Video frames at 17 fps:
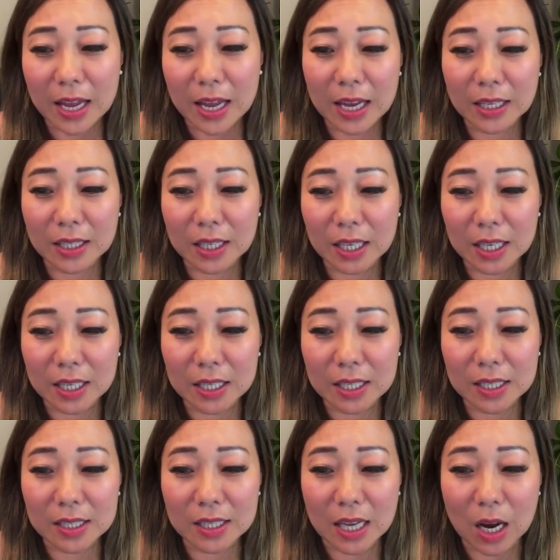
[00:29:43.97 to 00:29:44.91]
It
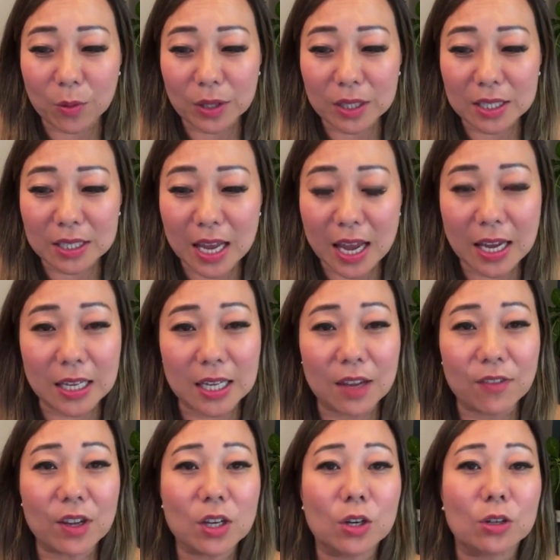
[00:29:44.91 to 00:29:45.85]
is, I would say,
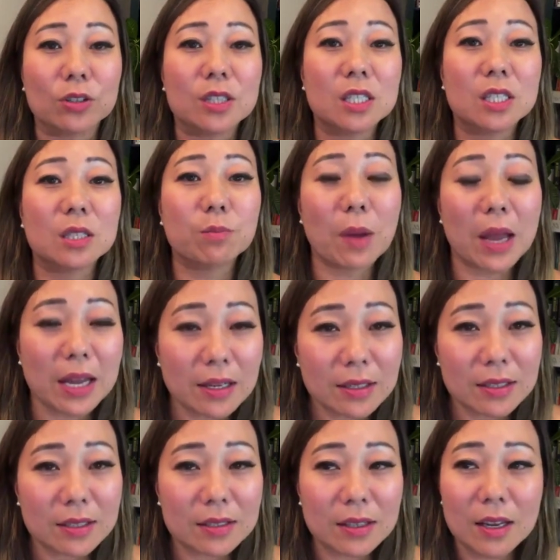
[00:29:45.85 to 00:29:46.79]
giving her
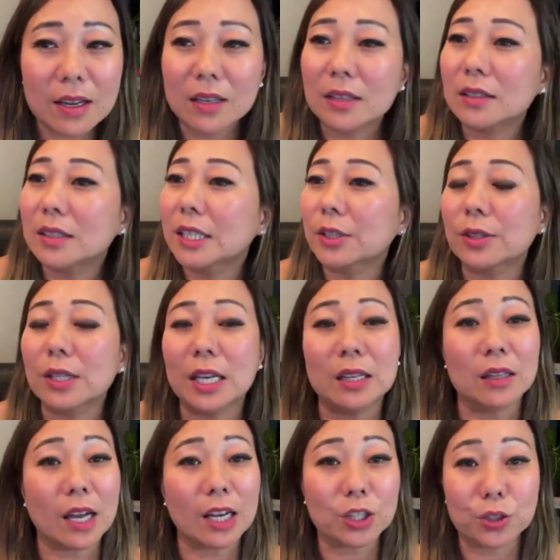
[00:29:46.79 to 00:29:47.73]
space.
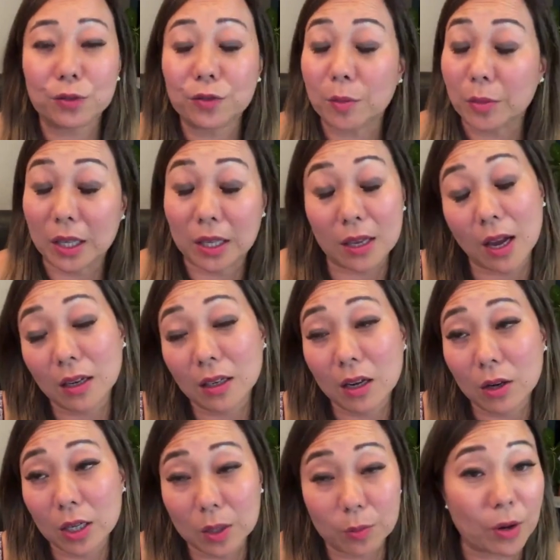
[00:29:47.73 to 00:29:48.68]
Clearly liked her from the
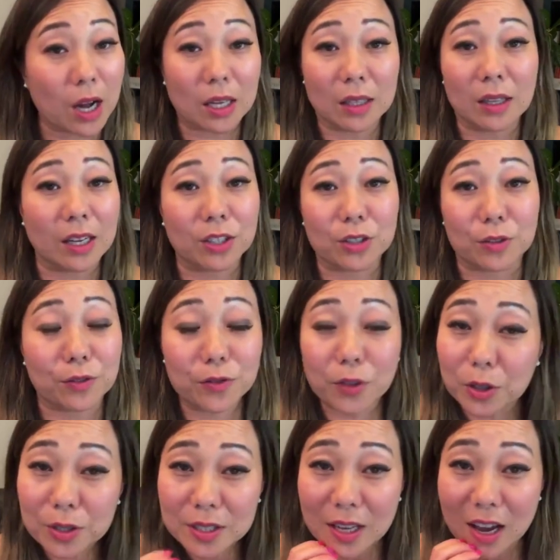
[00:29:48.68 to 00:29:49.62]
get-go. He probably liked her
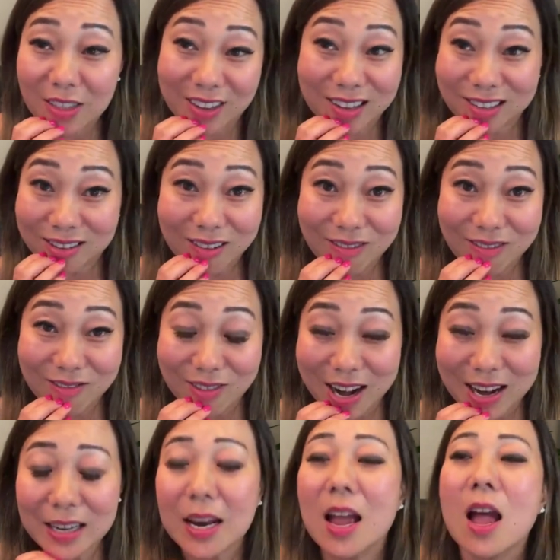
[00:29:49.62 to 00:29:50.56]
first, I think so,
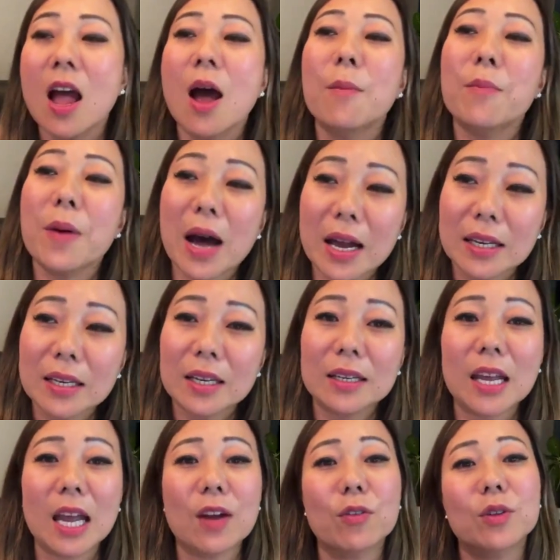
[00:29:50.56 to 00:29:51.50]
right? But
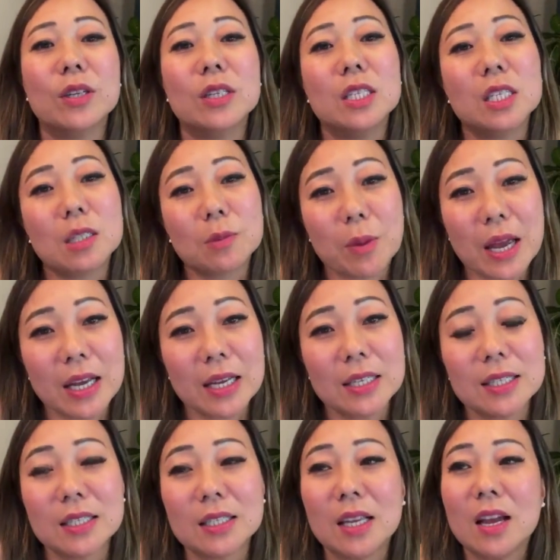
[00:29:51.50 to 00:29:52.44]
gave her the
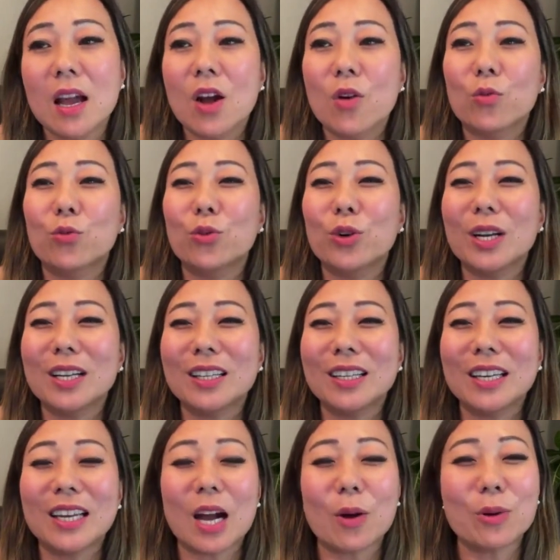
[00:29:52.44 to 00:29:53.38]
space.
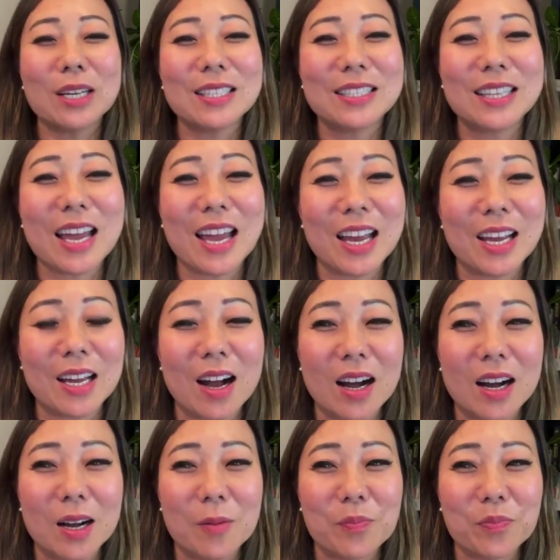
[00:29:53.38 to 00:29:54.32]
Really, I want to say,